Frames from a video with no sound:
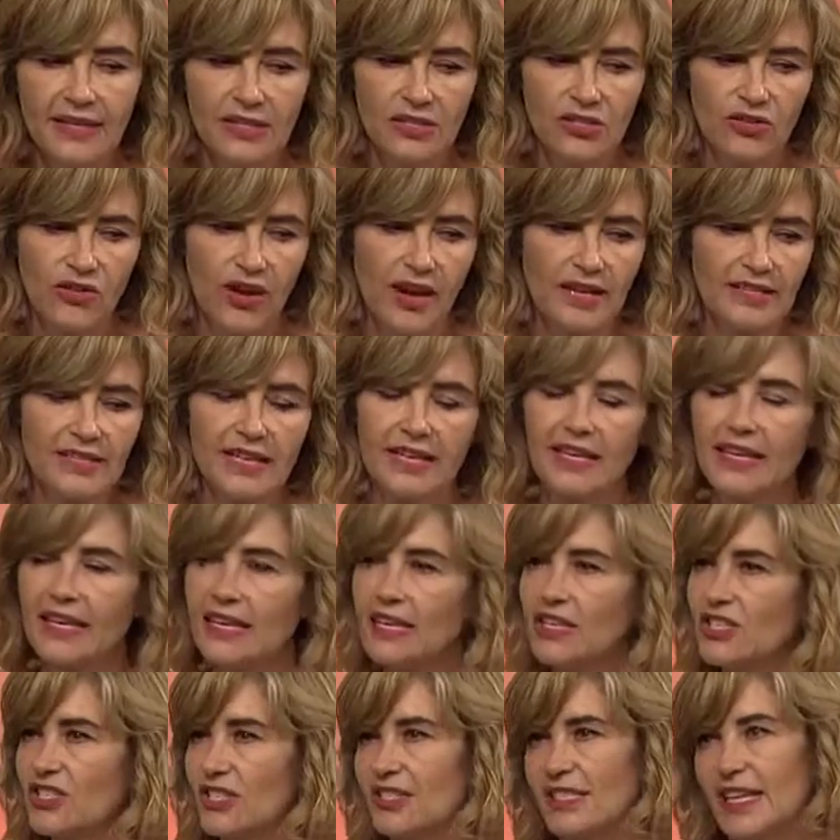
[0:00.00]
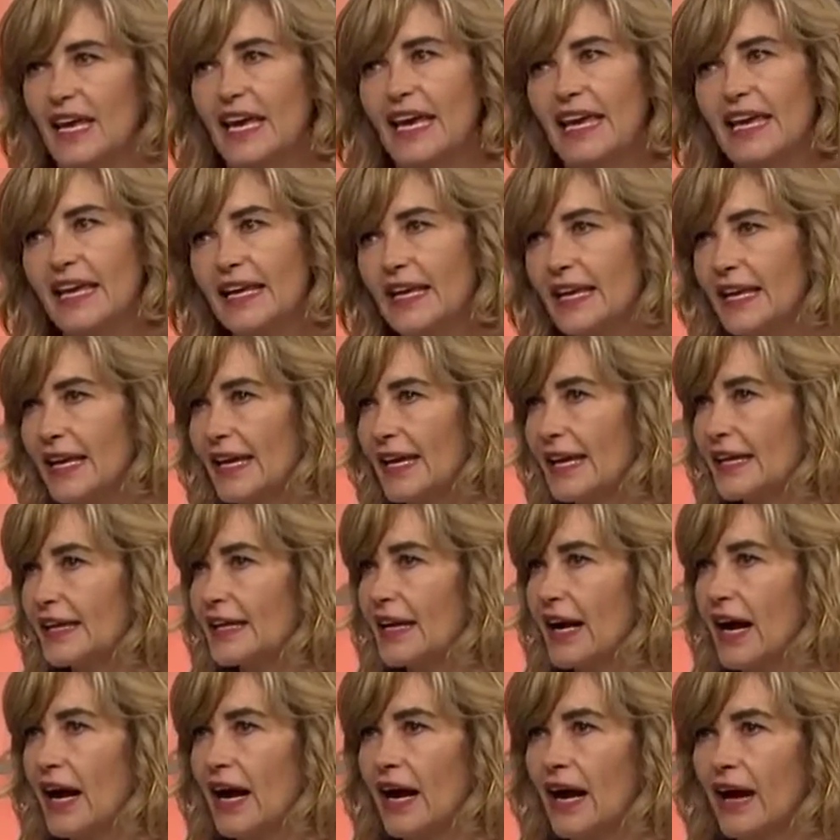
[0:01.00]
extract, again, just
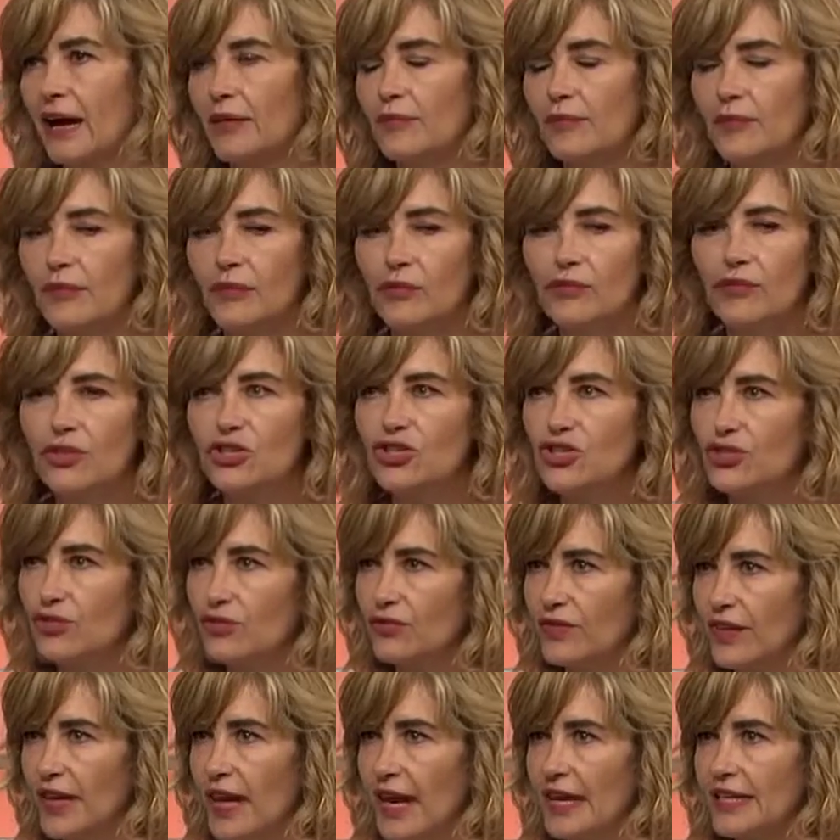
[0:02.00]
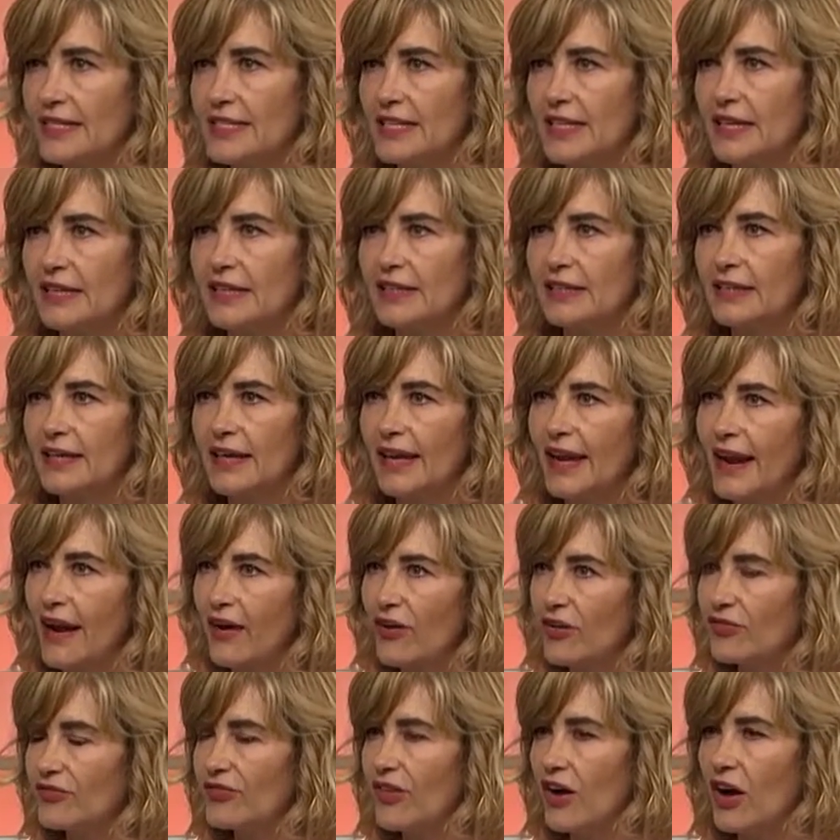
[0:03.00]
healing, um, rejuvenating,
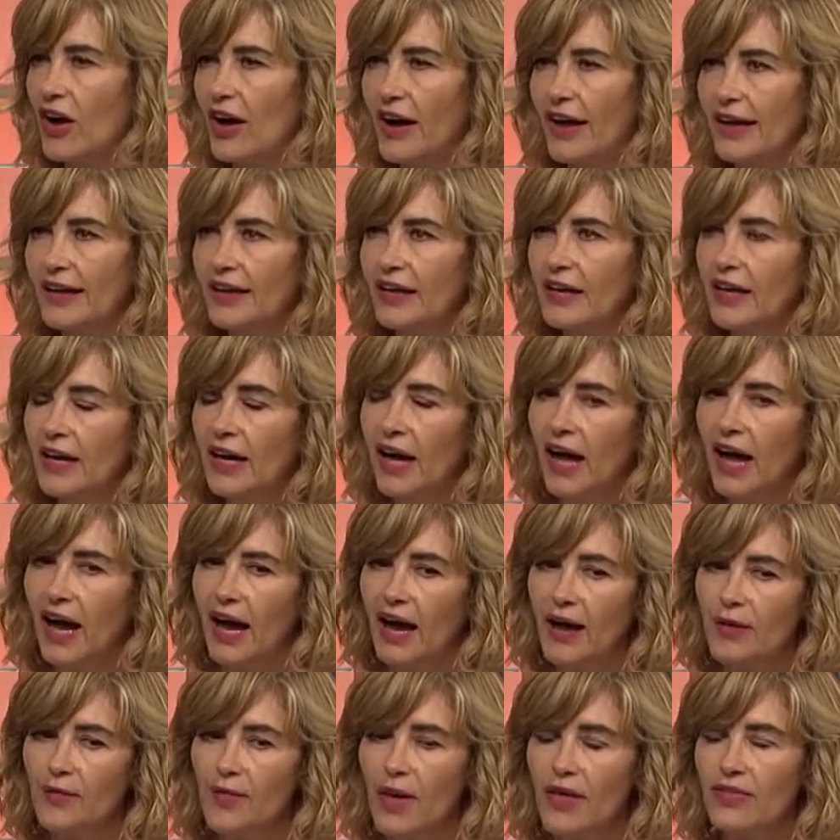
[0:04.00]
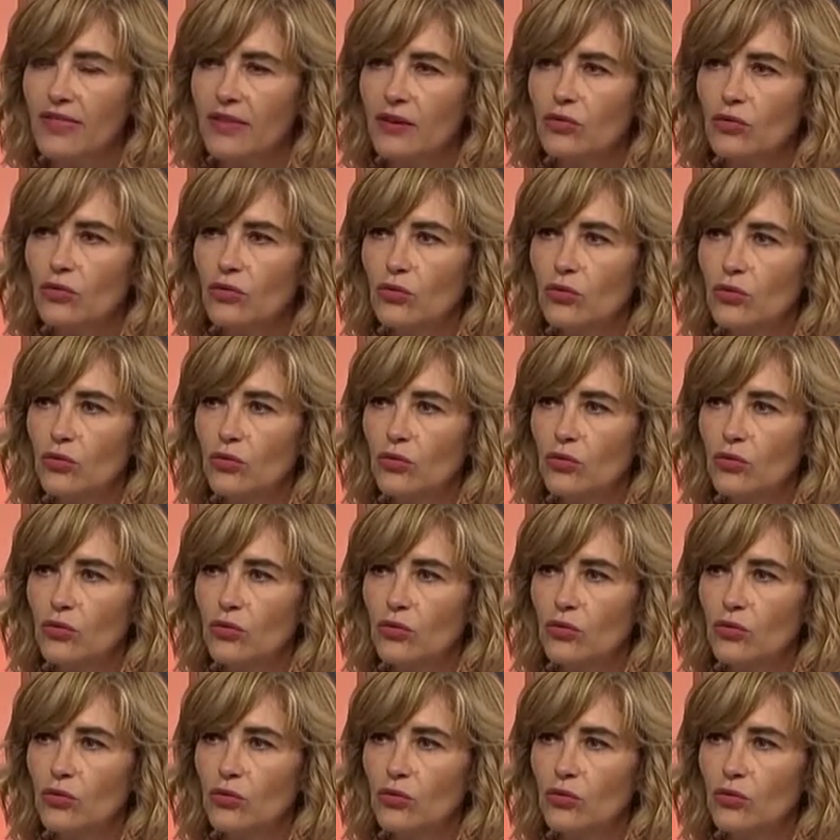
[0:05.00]
clarifying. Um, and they're